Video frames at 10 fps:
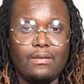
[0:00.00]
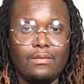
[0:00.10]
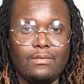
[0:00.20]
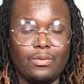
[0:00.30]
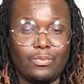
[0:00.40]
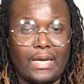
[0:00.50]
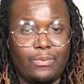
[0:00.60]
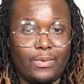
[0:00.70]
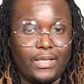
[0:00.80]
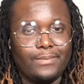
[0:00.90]
the right
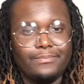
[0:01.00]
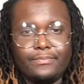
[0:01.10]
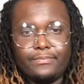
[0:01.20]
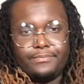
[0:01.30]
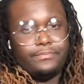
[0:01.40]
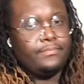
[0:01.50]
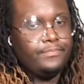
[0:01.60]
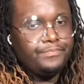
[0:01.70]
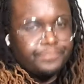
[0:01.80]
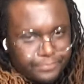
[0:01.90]
way,
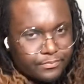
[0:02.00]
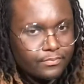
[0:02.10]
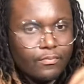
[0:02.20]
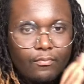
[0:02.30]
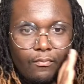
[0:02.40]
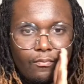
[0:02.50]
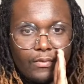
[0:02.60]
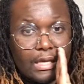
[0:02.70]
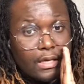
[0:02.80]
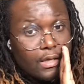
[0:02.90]

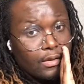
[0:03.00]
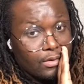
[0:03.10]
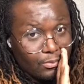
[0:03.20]
the